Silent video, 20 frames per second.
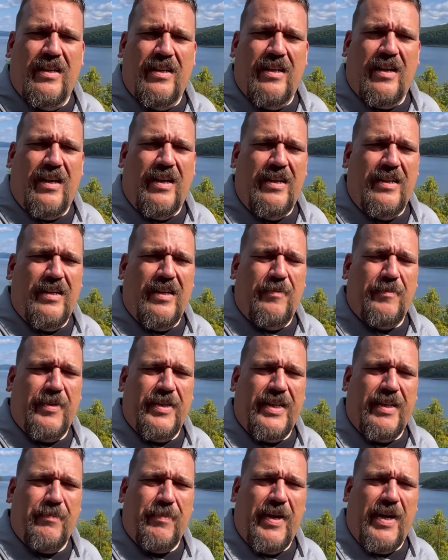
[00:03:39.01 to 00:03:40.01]
All right, I'm going
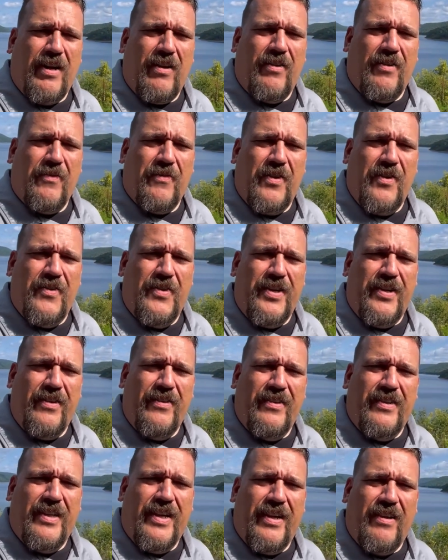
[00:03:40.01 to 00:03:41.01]
to get back on the road
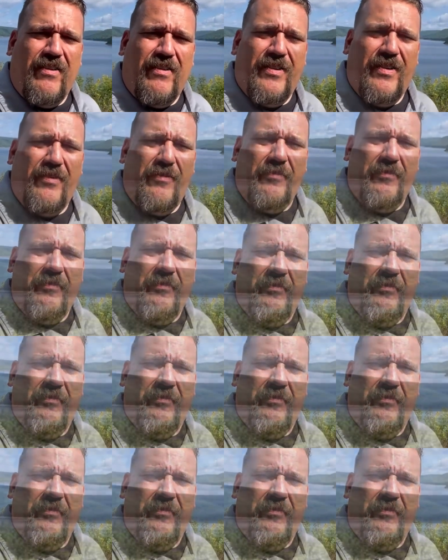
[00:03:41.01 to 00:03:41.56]
here and head on home.